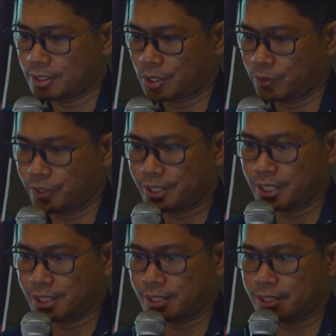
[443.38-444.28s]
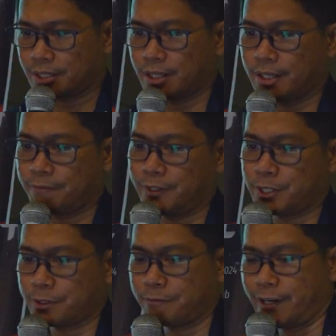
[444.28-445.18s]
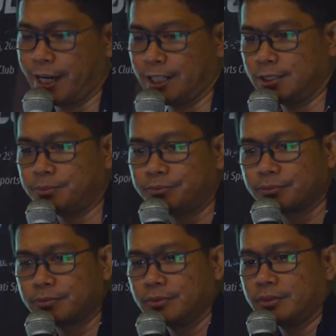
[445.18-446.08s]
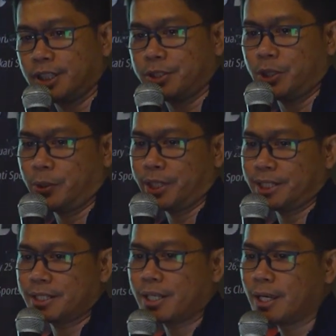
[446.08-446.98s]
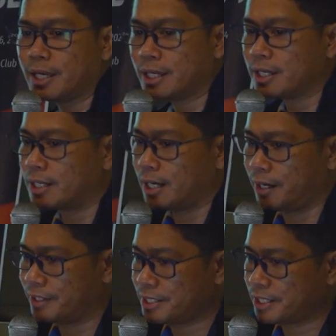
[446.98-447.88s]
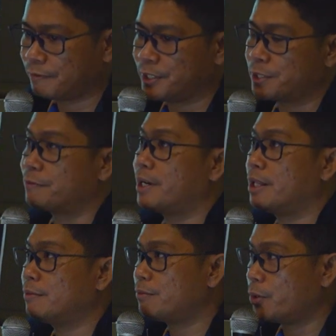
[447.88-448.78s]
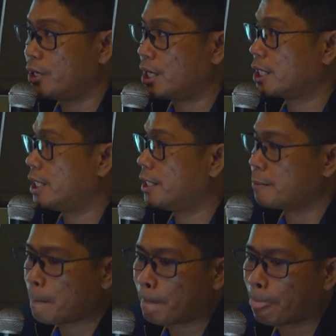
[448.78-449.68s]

So this is the feature file. So notice this is a feature file for login.